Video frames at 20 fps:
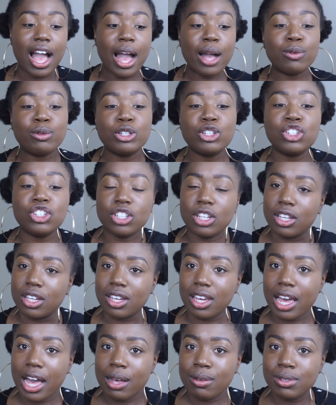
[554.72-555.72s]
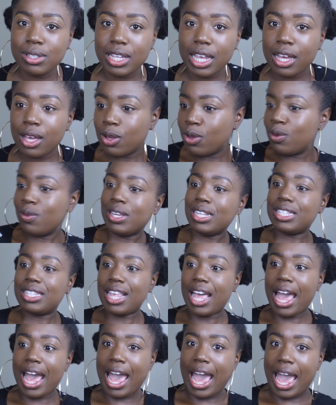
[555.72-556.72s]
I was shook. I was like, who
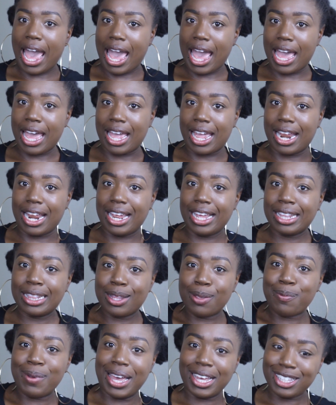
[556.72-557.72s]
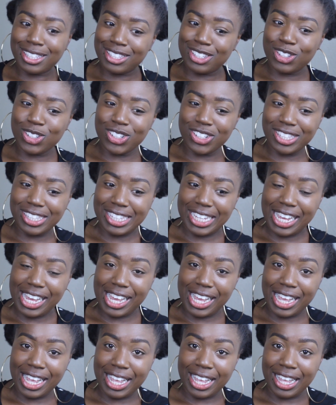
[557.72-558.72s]
is that in the passenger
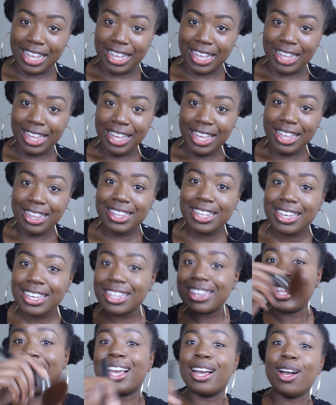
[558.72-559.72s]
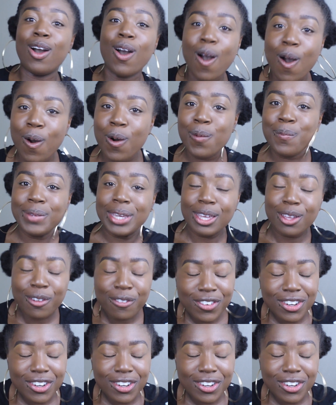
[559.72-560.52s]
seat looking like a whole meal,